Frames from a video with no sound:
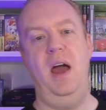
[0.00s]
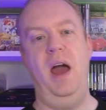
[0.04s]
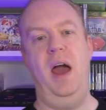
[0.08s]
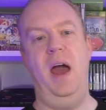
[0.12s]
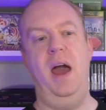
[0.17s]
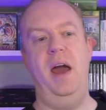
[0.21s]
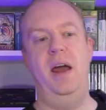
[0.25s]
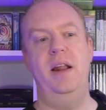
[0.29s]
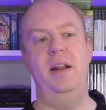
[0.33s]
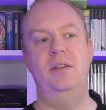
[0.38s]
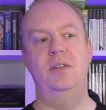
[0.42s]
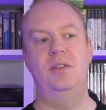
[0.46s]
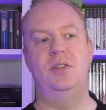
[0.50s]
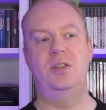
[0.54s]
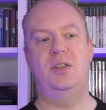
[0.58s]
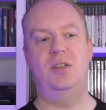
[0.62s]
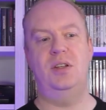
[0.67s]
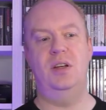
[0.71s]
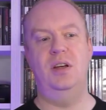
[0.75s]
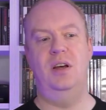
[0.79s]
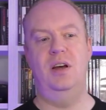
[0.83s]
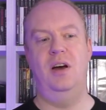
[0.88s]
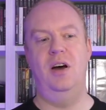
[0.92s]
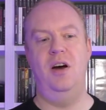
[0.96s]
And
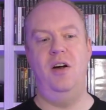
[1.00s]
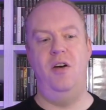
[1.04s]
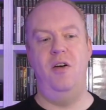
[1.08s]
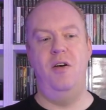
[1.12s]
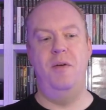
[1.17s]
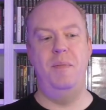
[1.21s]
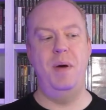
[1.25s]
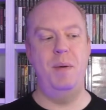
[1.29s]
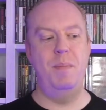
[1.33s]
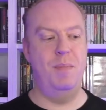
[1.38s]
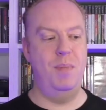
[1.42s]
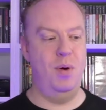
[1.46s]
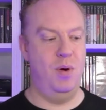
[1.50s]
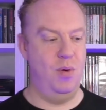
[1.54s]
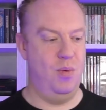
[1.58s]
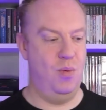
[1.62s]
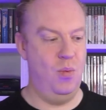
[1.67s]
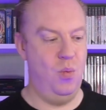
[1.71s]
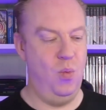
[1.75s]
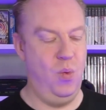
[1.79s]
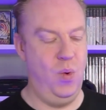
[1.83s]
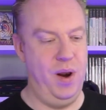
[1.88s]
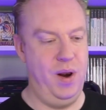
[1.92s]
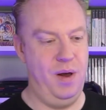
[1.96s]
I remember
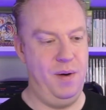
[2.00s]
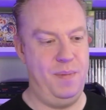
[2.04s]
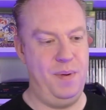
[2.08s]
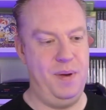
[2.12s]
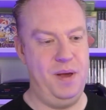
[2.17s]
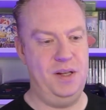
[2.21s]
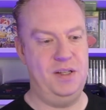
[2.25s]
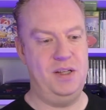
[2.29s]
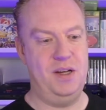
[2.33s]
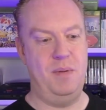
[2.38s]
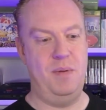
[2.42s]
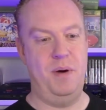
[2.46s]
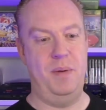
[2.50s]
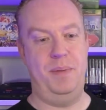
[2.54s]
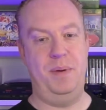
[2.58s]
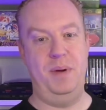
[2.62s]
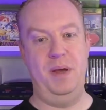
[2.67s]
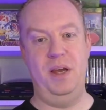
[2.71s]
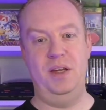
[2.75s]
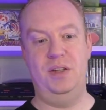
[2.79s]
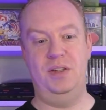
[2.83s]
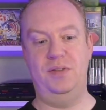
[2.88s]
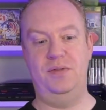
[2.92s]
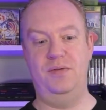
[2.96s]
when I picked up my
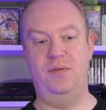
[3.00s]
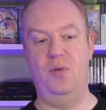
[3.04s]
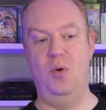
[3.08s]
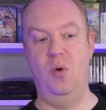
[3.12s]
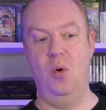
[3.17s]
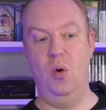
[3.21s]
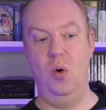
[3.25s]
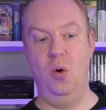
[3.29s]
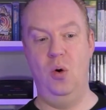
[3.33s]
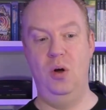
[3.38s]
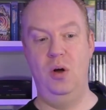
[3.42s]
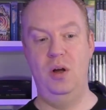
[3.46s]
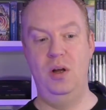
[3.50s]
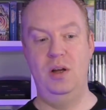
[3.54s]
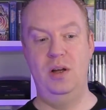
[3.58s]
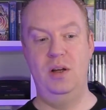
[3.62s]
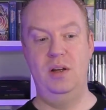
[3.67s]
PS4,